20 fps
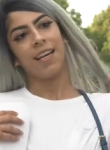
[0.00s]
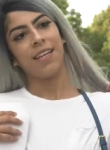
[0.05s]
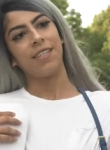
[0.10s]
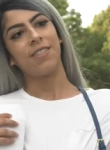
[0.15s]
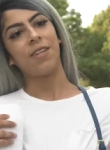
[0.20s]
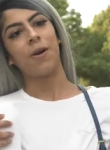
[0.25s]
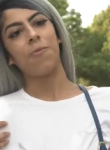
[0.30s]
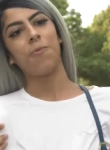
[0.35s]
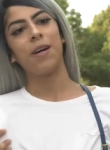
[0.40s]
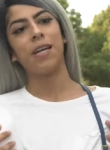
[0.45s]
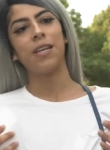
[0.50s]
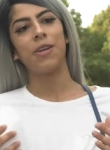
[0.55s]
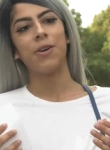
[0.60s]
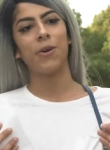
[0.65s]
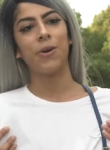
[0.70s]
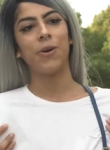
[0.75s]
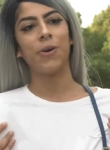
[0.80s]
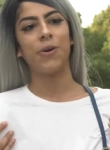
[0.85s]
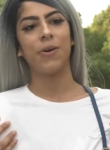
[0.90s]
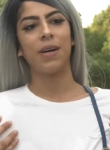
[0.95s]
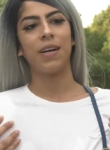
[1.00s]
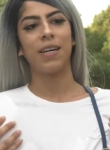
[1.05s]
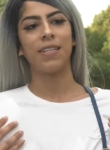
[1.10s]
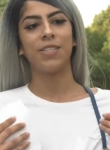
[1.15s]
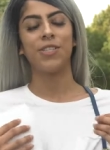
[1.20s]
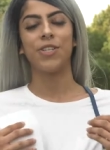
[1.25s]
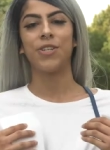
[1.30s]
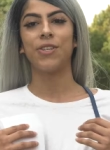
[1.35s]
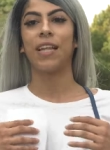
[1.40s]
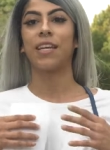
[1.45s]
Someone who
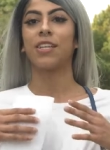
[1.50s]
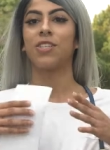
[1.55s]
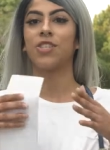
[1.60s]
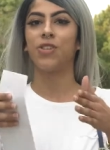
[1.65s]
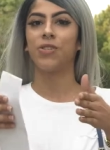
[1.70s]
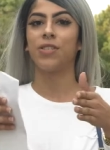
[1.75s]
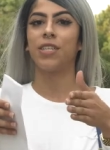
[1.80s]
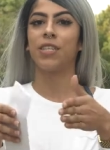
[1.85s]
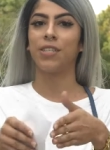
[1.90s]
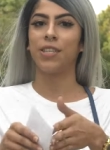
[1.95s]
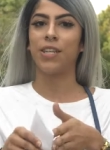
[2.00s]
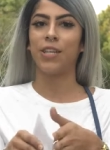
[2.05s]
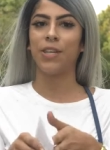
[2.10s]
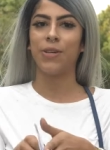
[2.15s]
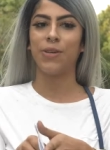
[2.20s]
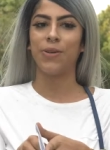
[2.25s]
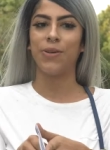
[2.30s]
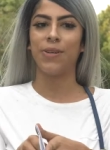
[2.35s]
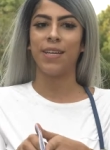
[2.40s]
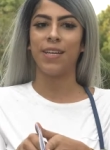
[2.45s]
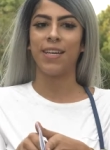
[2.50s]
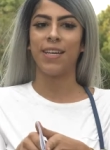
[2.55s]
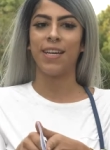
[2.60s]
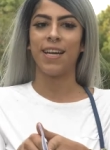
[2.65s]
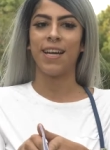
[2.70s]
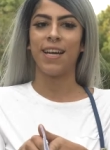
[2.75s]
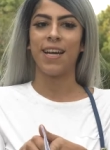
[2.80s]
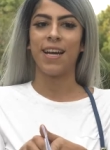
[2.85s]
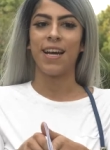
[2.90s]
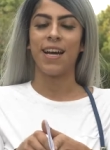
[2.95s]
cho- like chooses you,
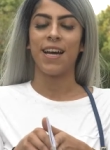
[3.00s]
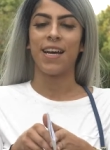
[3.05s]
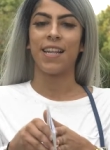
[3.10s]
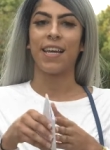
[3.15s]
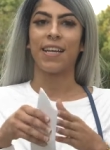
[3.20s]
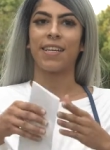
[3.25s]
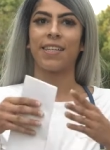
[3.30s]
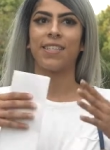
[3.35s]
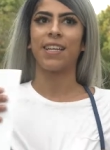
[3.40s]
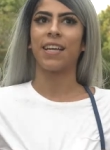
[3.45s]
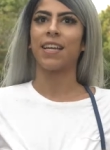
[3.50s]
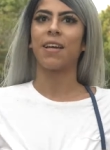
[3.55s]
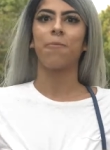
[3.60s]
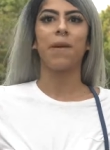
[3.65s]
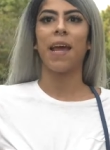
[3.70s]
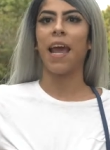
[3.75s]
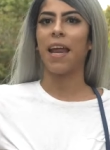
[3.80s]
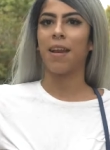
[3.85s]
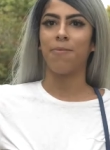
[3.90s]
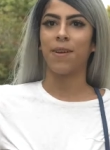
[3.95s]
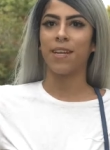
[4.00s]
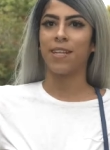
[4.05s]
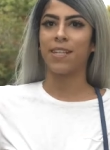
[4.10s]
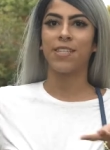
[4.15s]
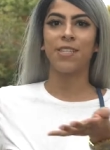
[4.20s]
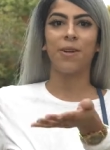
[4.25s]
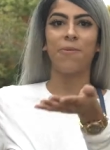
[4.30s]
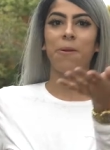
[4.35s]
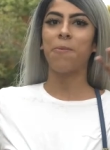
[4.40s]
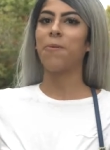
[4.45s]
like because it can be anybody.
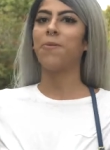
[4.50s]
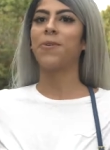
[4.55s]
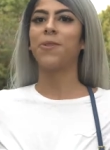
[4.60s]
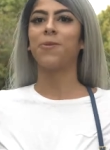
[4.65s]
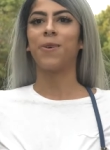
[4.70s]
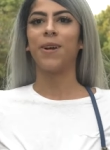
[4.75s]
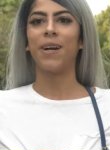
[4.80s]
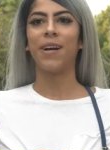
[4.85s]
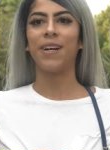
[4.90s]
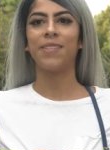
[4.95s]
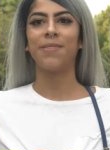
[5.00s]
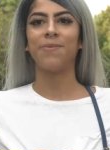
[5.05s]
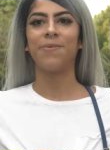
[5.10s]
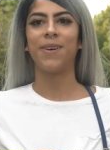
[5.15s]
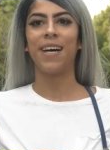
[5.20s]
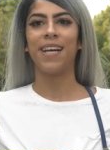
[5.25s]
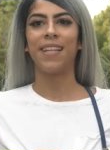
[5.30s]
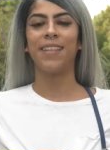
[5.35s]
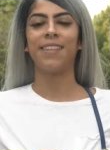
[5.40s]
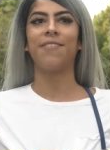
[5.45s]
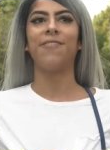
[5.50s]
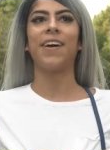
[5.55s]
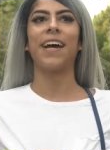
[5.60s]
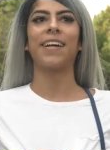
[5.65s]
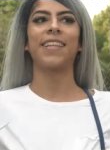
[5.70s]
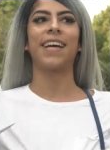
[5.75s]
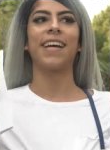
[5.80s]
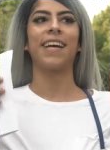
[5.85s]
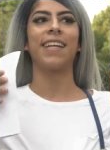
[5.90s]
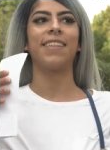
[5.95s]
There's so many people in the world, but the
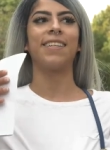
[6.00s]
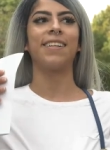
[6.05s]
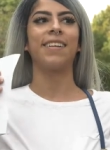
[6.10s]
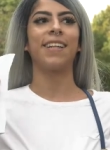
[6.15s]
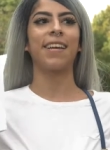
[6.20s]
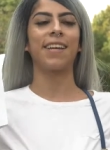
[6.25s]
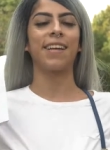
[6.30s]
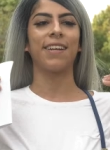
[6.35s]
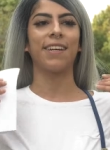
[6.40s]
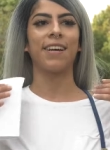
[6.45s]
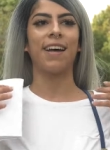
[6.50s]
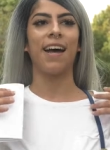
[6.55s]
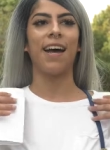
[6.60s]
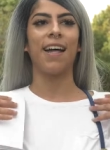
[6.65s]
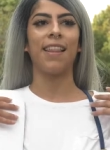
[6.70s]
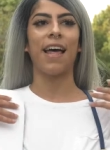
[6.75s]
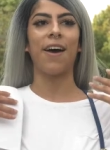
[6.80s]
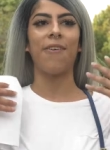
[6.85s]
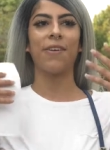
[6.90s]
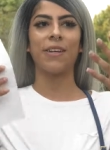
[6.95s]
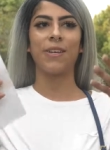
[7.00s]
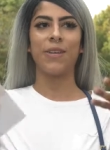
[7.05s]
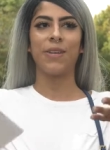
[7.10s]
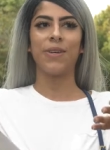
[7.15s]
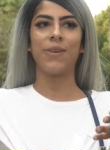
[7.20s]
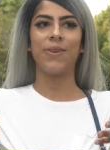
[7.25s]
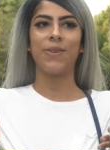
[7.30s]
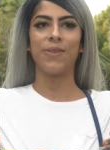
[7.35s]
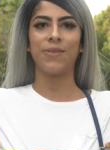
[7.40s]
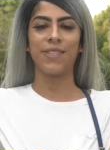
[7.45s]
fact that they're like allowing
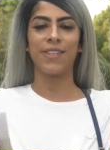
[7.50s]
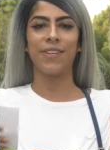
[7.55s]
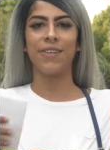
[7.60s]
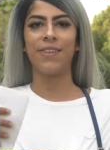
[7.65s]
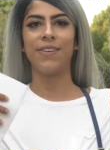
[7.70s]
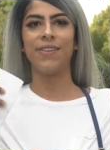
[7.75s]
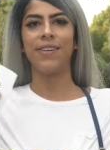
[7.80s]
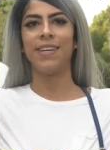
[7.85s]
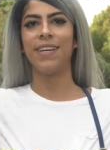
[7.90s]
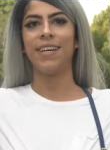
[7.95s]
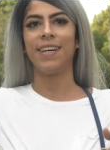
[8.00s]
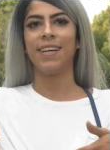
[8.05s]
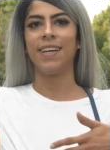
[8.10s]
you to